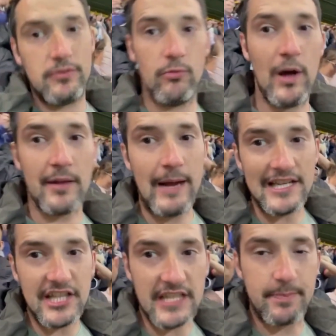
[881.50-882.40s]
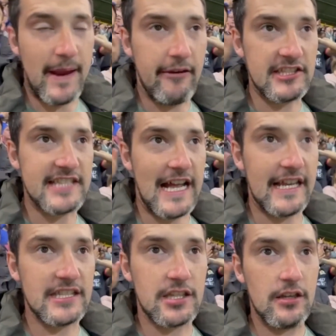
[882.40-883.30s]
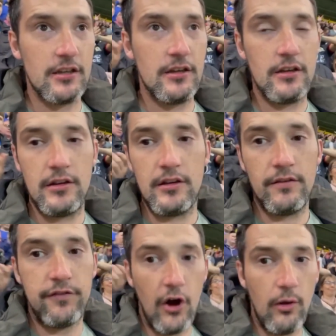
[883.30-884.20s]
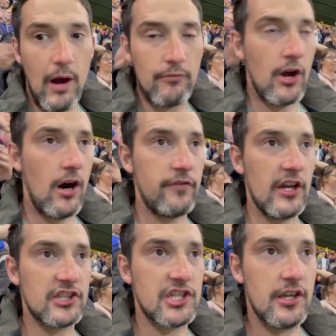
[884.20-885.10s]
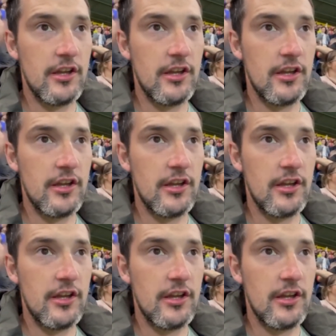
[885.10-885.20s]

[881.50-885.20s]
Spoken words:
What a match experience that is. 4-1 Rovers.